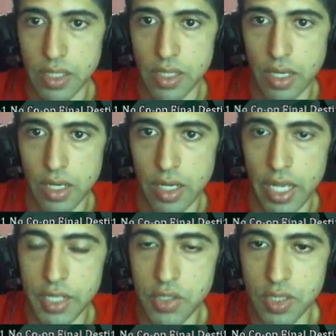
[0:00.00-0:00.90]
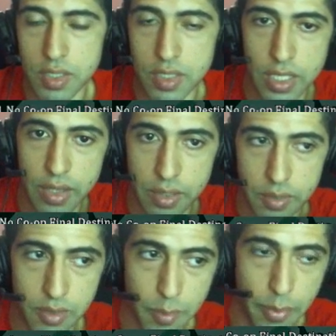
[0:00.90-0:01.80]
As you can see, the
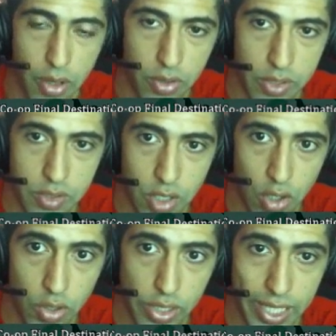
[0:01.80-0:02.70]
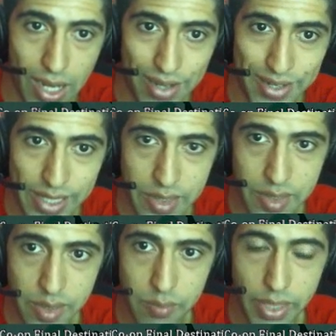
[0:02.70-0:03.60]
barrel is currently on
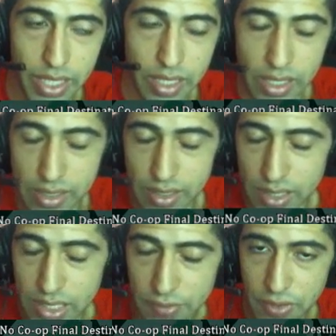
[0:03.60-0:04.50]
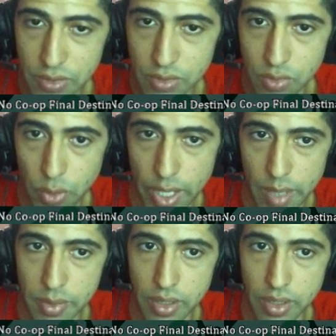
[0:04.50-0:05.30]
Dixie, making it a difficult grab.